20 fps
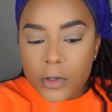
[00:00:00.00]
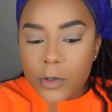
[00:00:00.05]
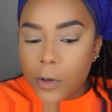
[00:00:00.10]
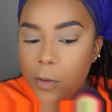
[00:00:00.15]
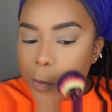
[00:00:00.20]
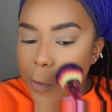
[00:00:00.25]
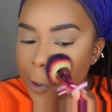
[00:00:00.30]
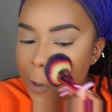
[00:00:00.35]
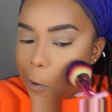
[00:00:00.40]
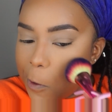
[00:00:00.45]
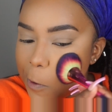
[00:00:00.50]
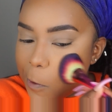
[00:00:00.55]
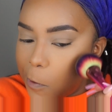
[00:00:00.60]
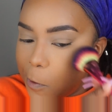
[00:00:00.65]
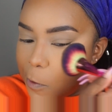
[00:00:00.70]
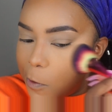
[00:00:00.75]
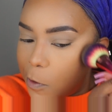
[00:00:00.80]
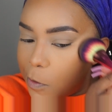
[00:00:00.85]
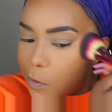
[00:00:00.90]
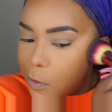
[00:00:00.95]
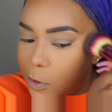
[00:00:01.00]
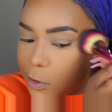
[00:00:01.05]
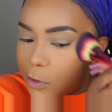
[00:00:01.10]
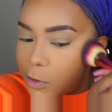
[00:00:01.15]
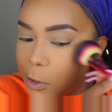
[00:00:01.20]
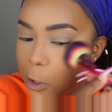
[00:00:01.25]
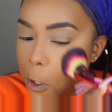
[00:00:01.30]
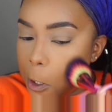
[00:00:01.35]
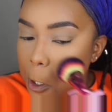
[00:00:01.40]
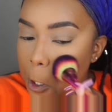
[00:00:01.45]
just gonna pat this into my
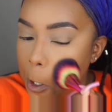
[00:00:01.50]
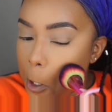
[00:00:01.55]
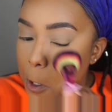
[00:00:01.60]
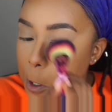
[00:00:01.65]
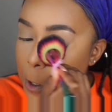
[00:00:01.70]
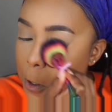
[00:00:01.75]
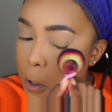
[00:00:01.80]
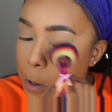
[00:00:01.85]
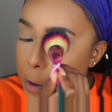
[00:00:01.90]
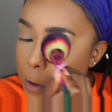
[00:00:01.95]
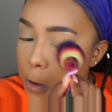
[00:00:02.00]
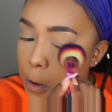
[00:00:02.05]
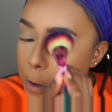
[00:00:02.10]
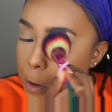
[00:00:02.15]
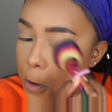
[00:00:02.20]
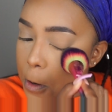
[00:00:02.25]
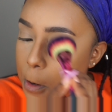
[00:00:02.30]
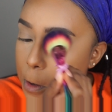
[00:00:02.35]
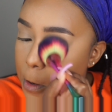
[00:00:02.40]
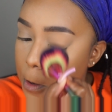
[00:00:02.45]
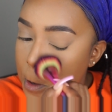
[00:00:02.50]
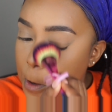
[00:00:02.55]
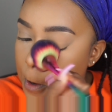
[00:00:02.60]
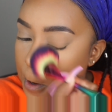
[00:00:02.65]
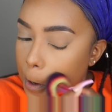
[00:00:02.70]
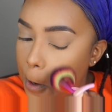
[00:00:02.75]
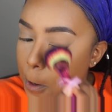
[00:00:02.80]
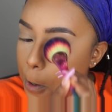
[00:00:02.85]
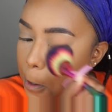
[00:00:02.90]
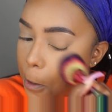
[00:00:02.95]
skin,
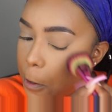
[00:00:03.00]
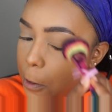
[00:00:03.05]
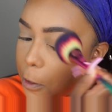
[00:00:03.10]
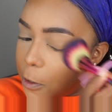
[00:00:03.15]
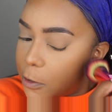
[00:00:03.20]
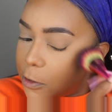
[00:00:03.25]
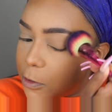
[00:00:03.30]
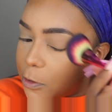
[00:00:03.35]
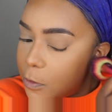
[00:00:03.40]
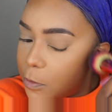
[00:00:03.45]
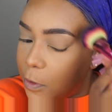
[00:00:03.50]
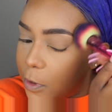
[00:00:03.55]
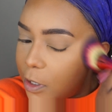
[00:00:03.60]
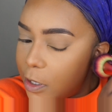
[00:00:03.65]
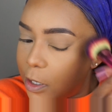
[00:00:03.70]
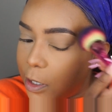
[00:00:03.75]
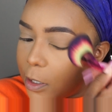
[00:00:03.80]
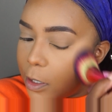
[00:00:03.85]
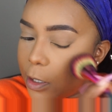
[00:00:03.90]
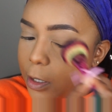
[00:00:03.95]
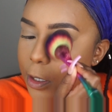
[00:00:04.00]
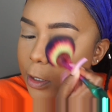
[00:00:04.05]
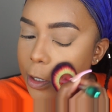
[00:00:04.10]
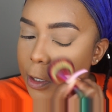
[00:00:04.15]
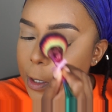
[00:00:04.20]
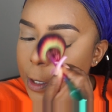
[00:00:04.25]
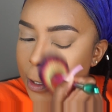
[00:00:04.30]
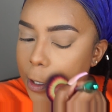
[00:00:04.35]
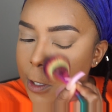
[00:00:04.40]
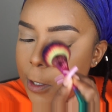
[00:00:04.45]
dust away
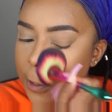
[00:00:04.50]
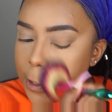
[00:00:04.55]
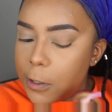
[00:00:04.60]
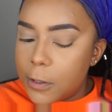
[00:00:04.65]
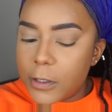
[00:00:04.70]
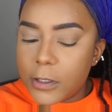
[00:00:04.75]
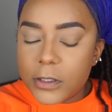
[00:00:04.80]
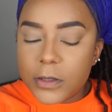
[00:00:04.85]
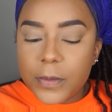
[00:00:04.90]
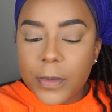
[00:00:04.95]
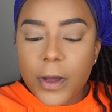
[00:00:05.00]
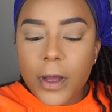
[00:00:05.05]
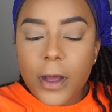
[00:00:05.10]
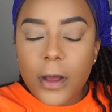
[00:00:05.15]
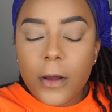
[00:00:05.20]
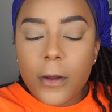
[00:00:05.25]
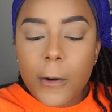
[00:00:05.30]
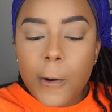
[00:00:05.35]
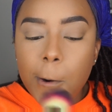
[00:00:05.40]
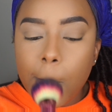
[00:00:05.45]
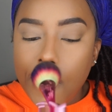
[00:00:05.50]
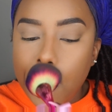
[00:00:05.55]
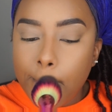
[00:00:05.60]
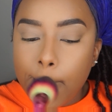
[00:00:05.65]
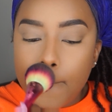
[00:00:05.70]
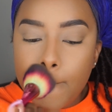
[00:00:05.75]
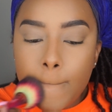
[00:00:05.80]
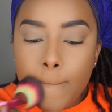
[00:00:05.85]
any excess powder.